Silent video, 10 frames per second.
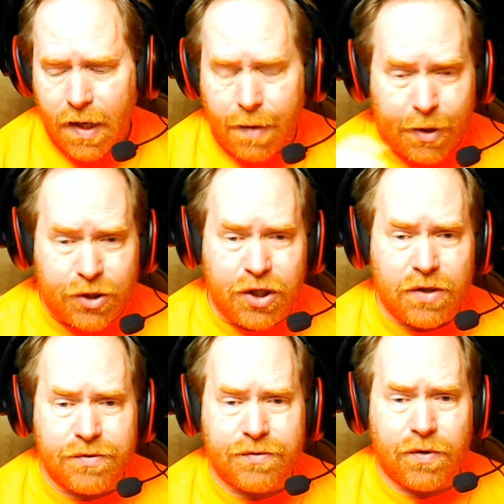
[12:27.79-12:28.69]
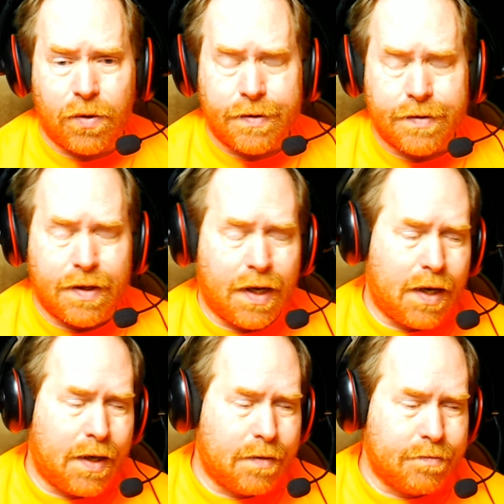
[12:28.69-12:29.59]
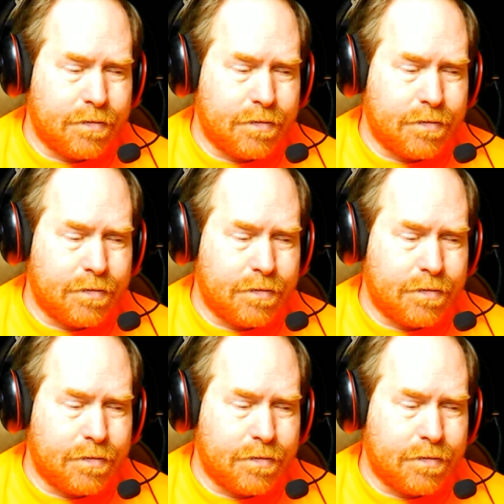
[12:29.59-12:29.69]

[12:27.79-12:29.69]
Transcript: And my channel's growing. I